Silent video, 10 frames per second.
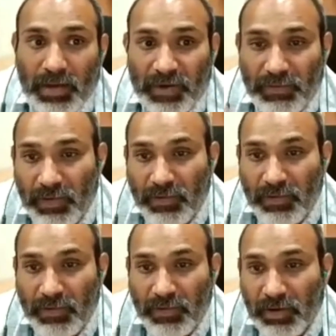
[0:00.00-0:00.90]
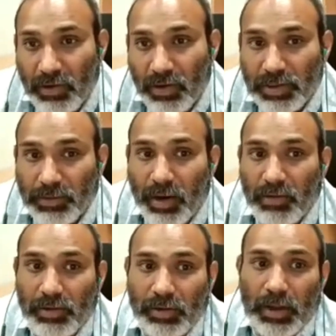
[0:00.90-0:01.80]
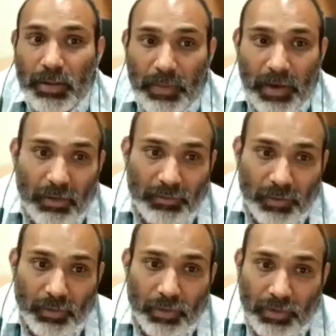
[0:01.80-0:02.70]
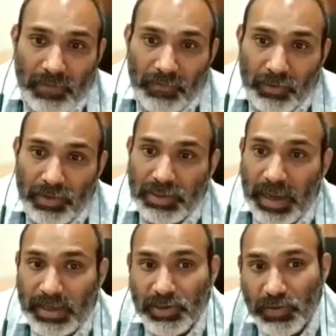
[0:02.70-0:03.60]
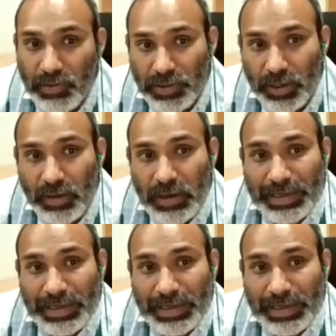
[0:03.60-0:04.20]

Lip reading: 51 talks about power of the court to enforce execution.